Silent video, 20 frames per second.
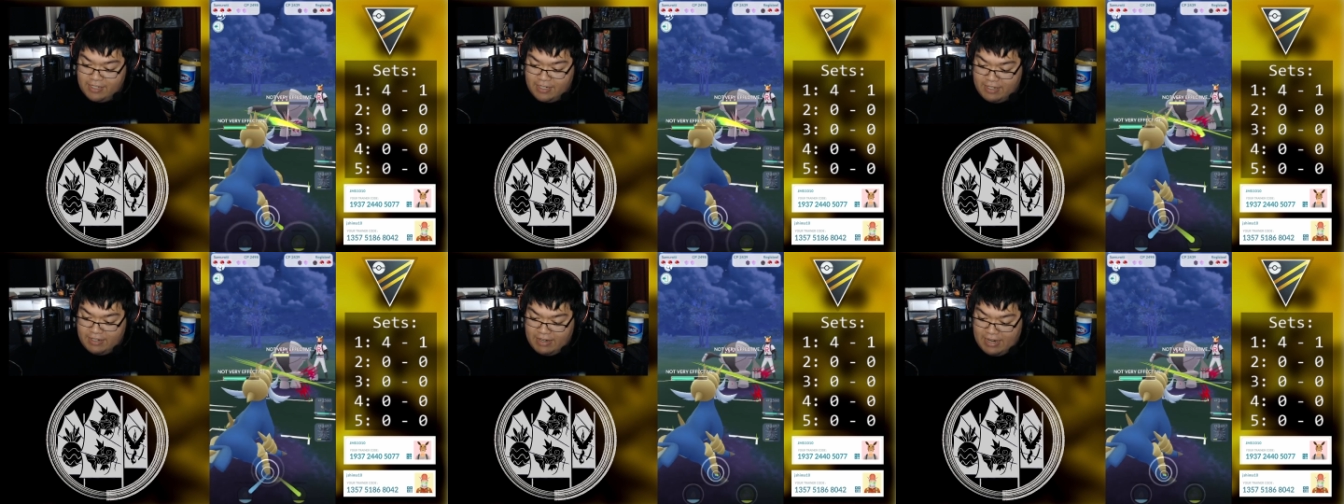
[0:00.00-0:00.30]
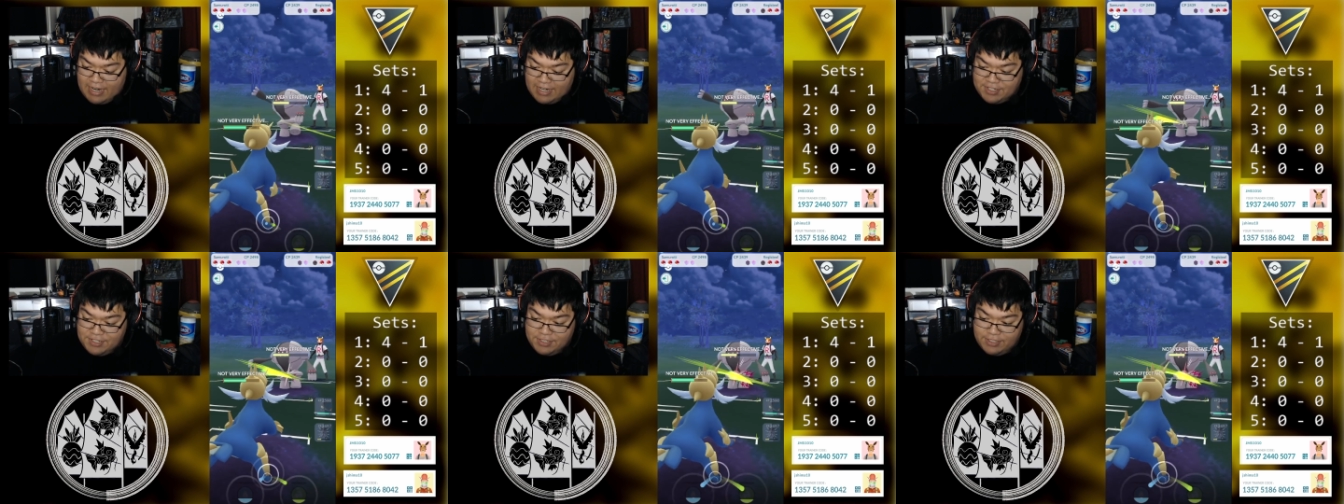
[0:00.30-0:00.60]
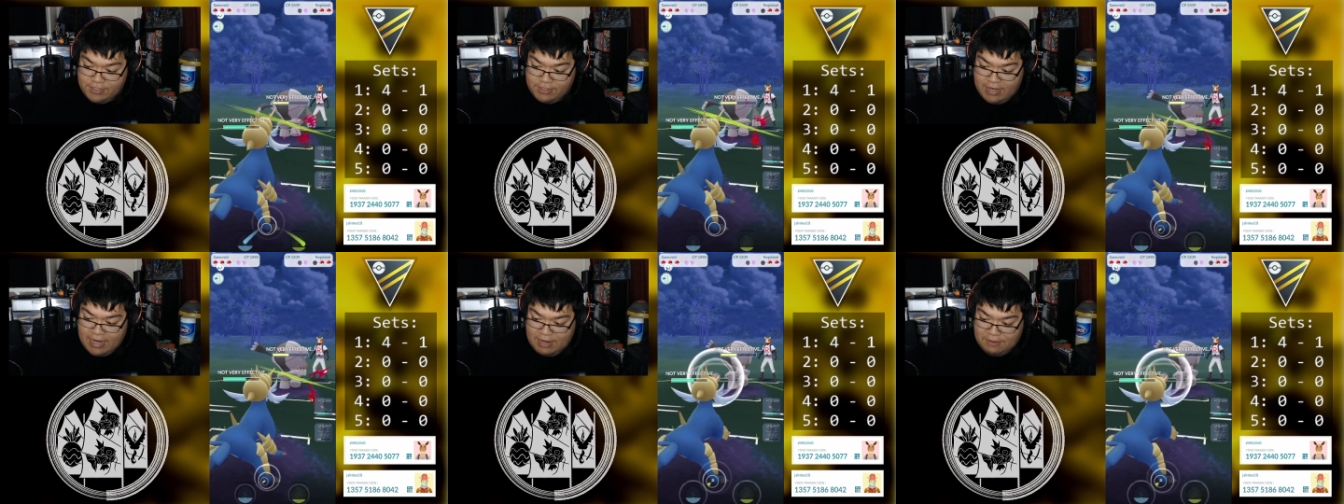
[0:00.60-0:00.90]
I actually
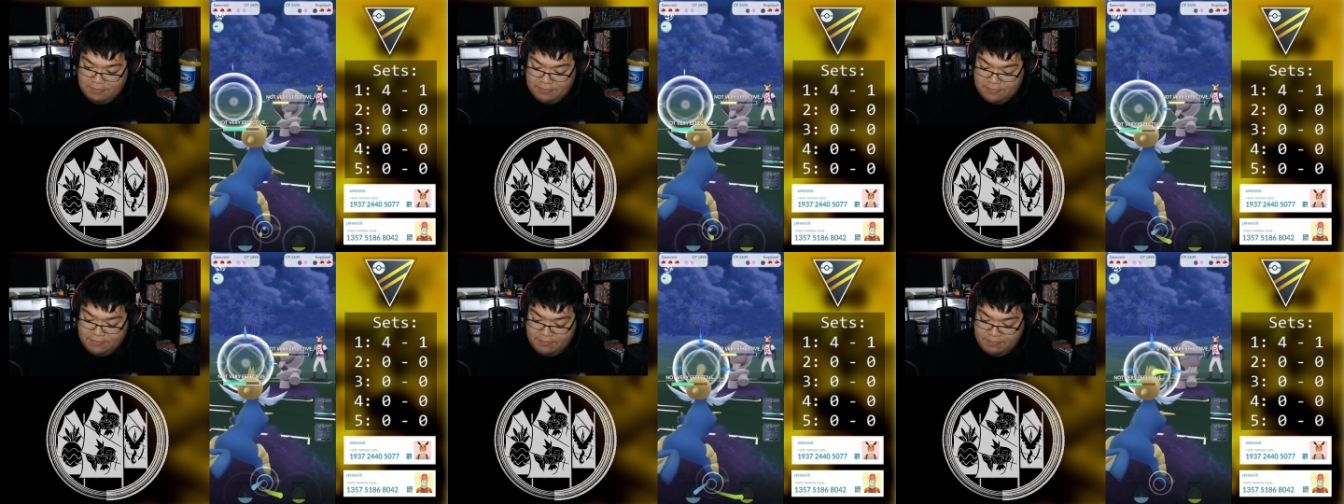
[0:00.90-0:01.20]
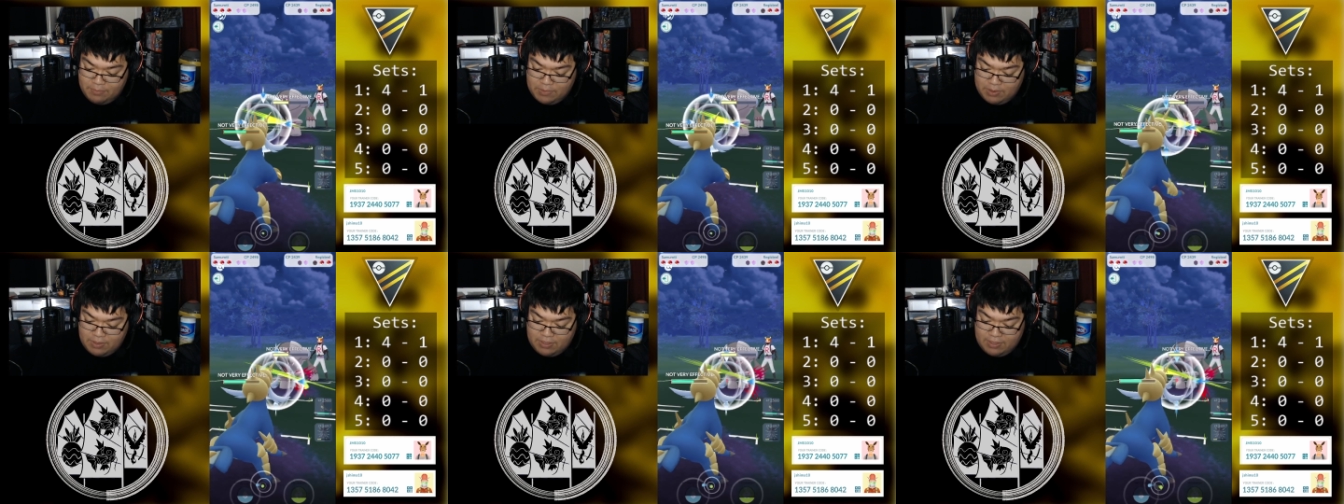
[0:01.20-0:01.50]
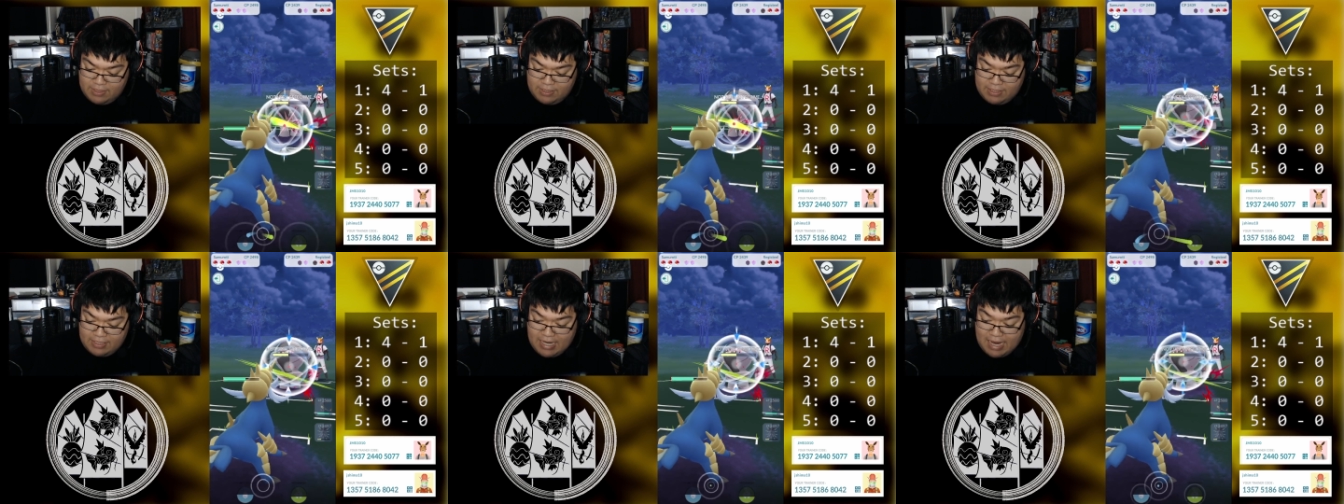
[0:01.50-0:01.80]
do have
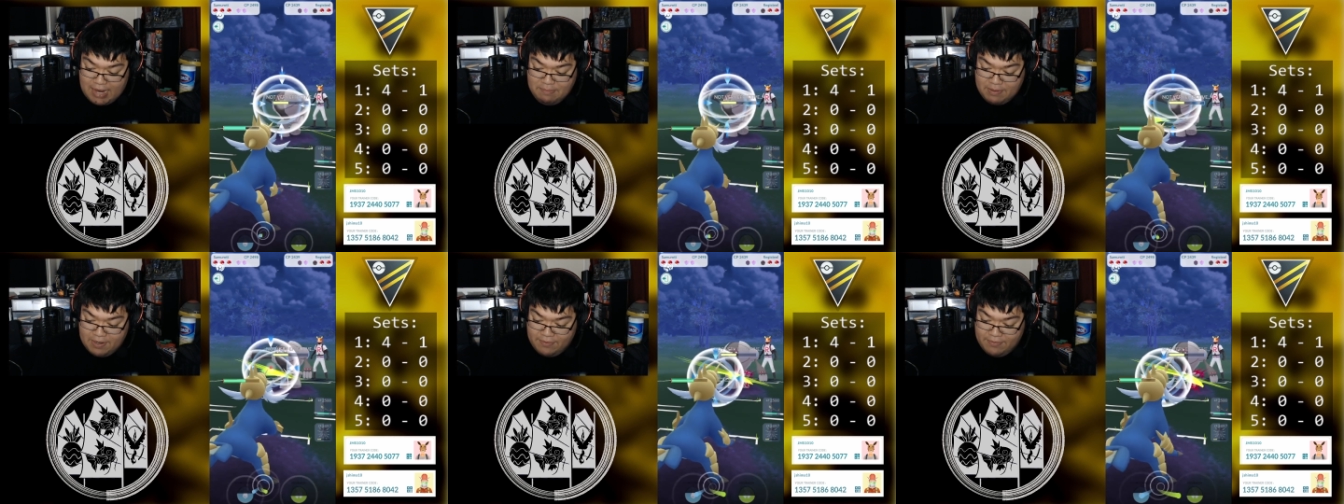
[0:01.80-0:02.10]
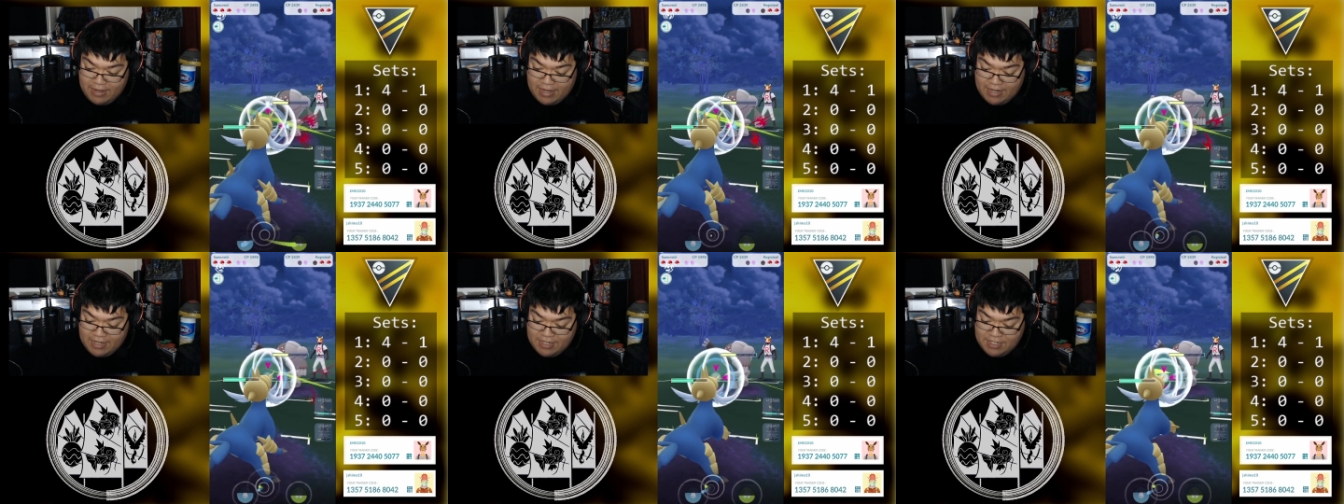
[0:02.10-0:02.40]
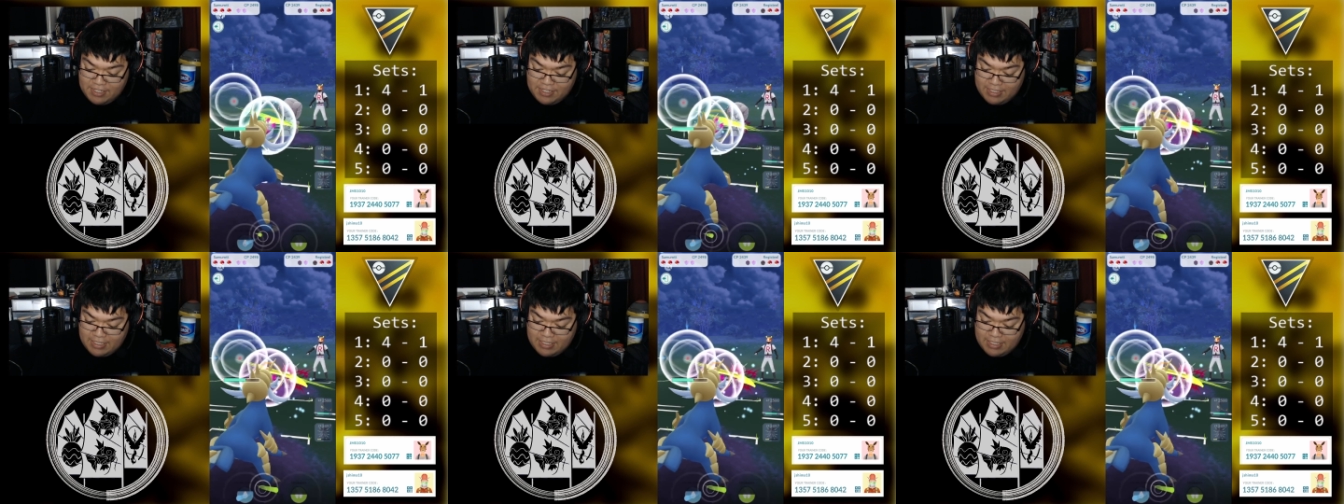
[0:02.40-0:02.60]
type advantage